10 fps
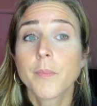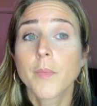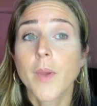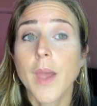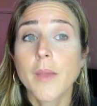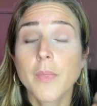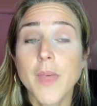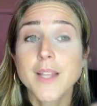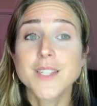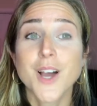Okay,
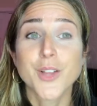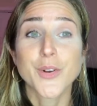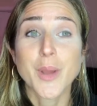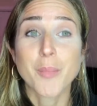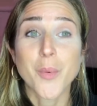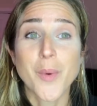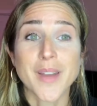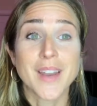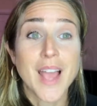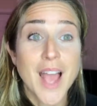that's color number
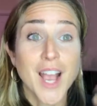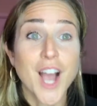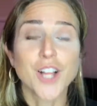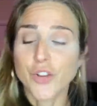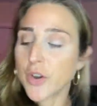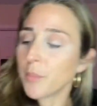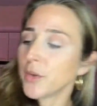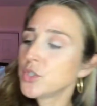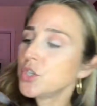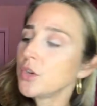1. Color
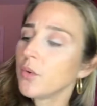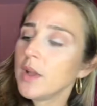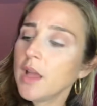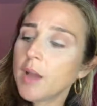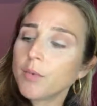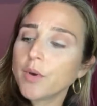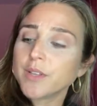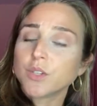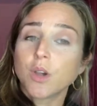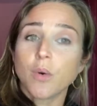number 2, I'm
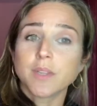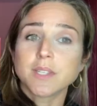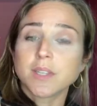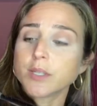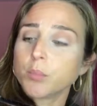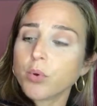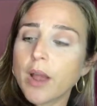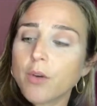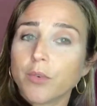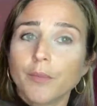going to go into this
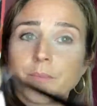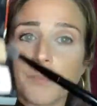brown.